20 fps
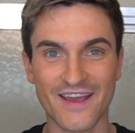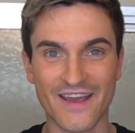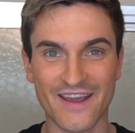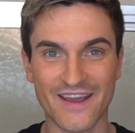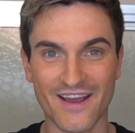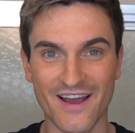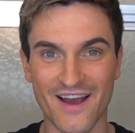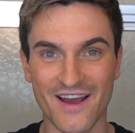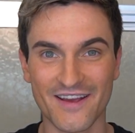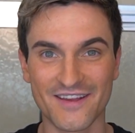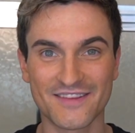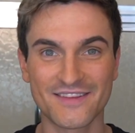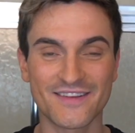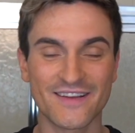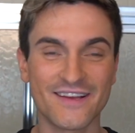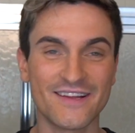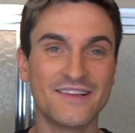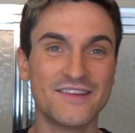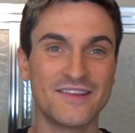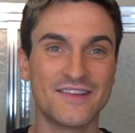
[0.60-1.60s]
Hey guys,
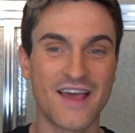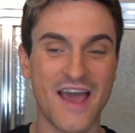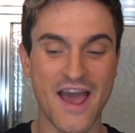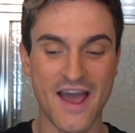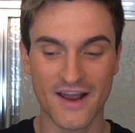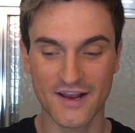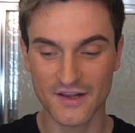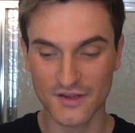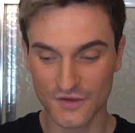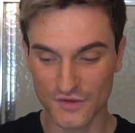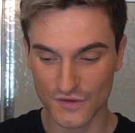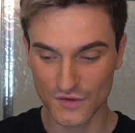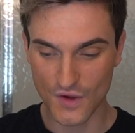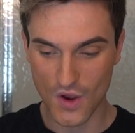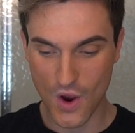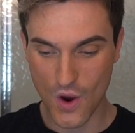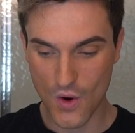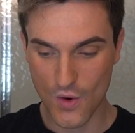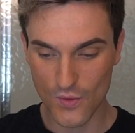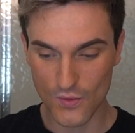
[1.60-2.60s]
it's Zach.
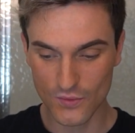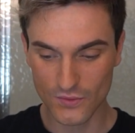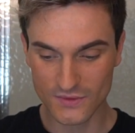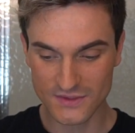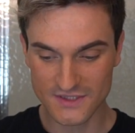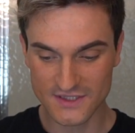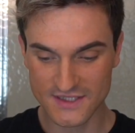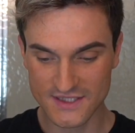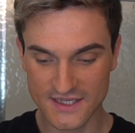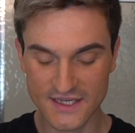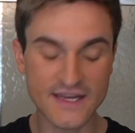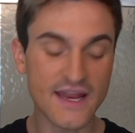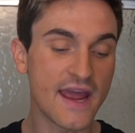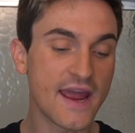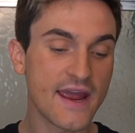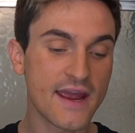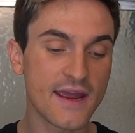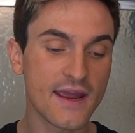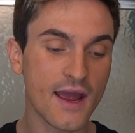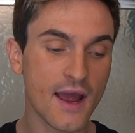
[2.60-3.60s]
So
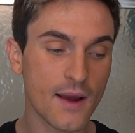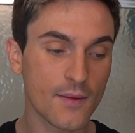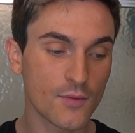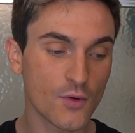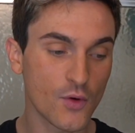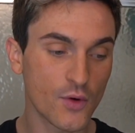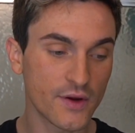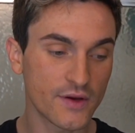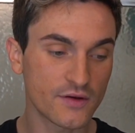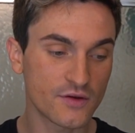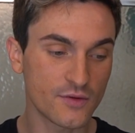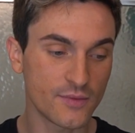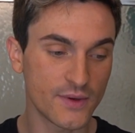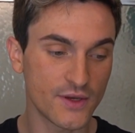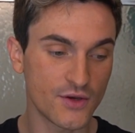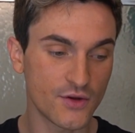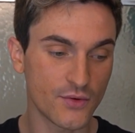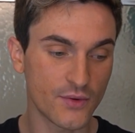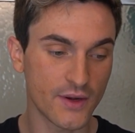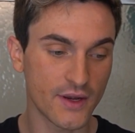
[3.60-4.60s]
today I'm going to
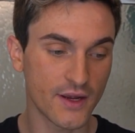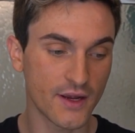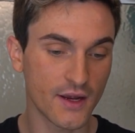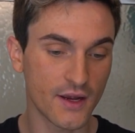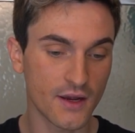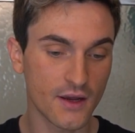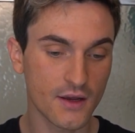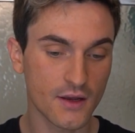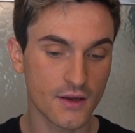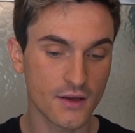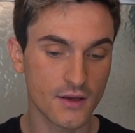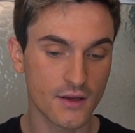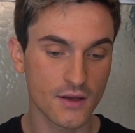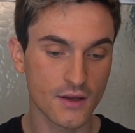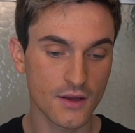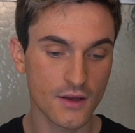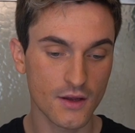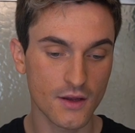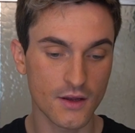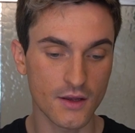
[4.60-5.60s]
be doing
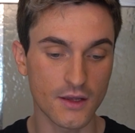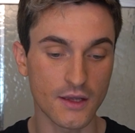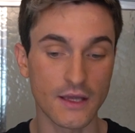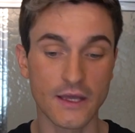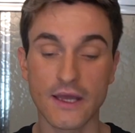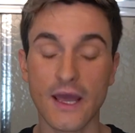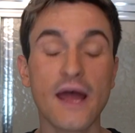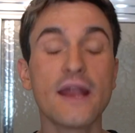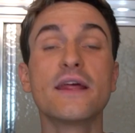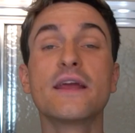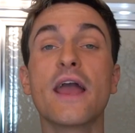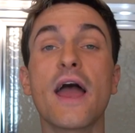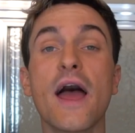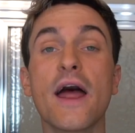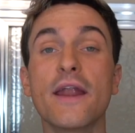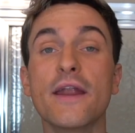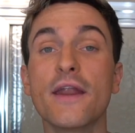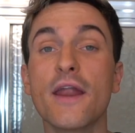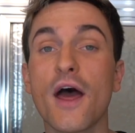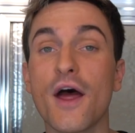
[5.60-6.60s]
yet
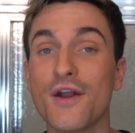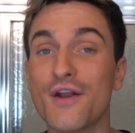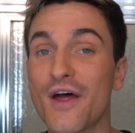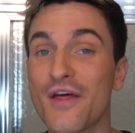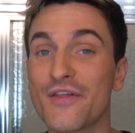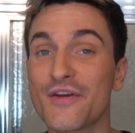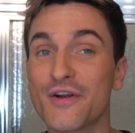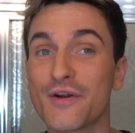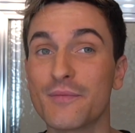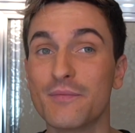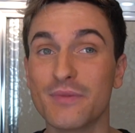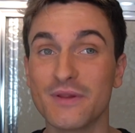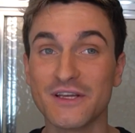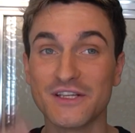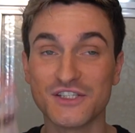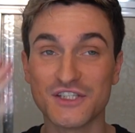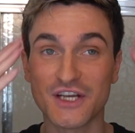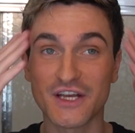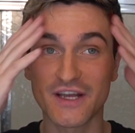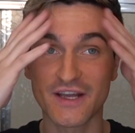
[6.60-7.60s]
again another
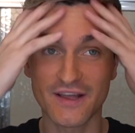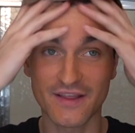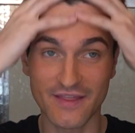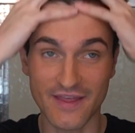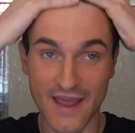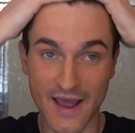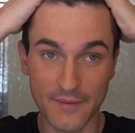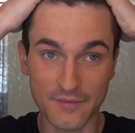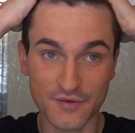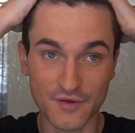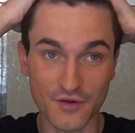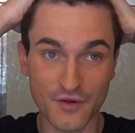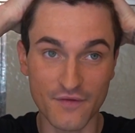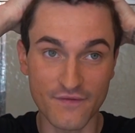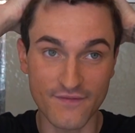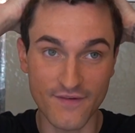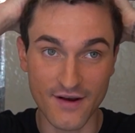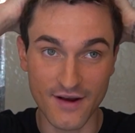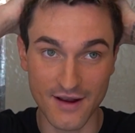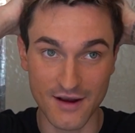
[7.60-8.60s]
bleaching the absolute
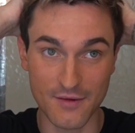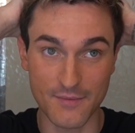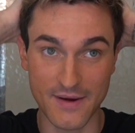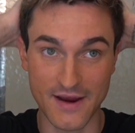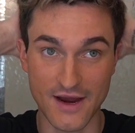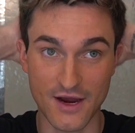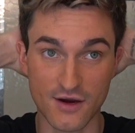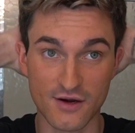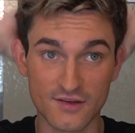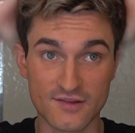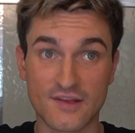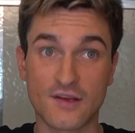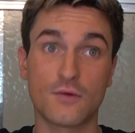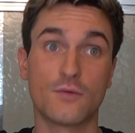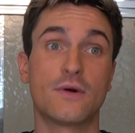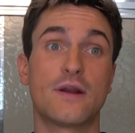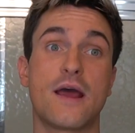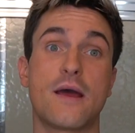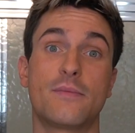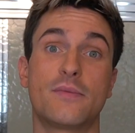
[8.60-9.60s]
fuck out of my hair and seeing
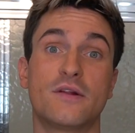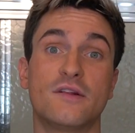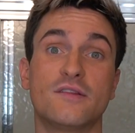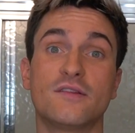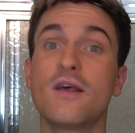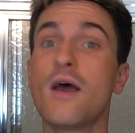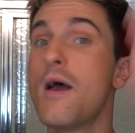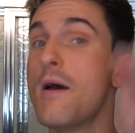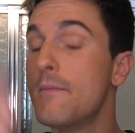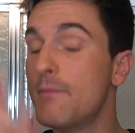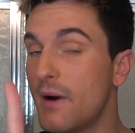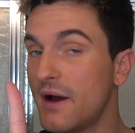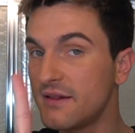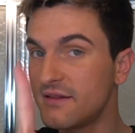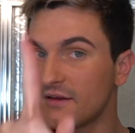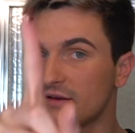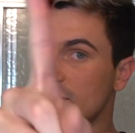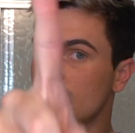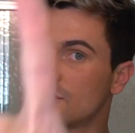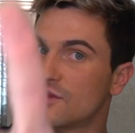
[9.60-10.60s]
what happens.
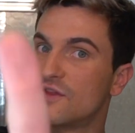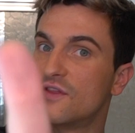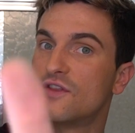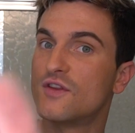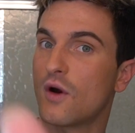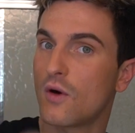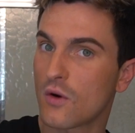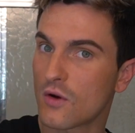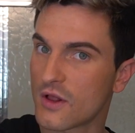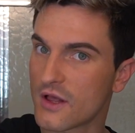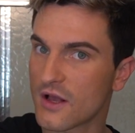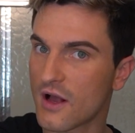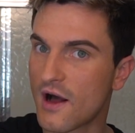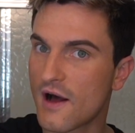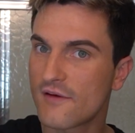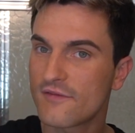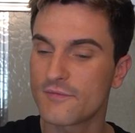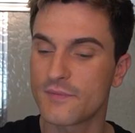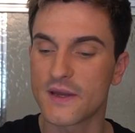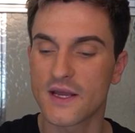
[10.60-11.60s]
But don't click
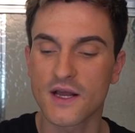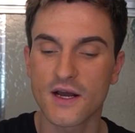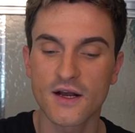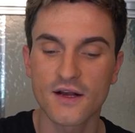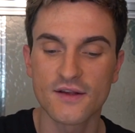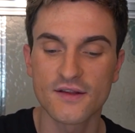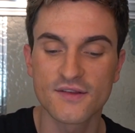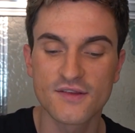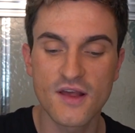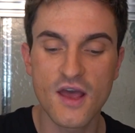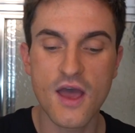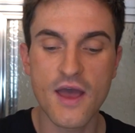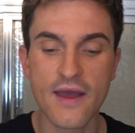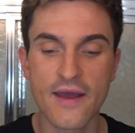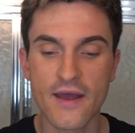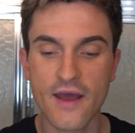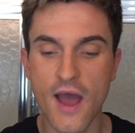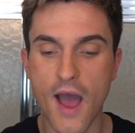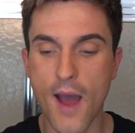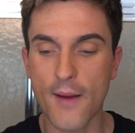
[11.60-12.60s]
off because
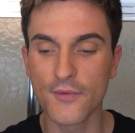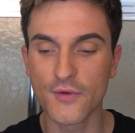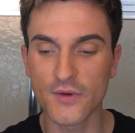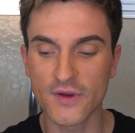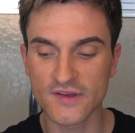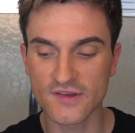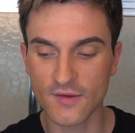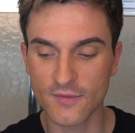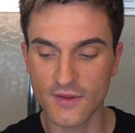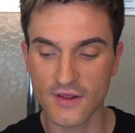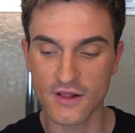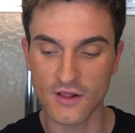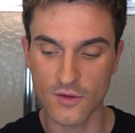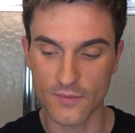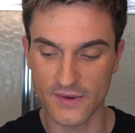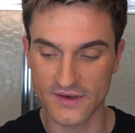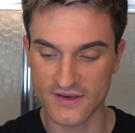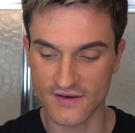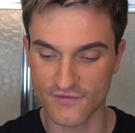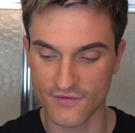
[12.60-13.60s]
I'm doing something a little
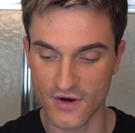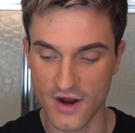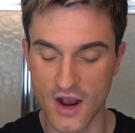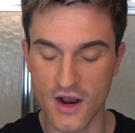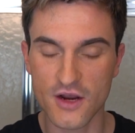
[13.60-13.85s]
bit different.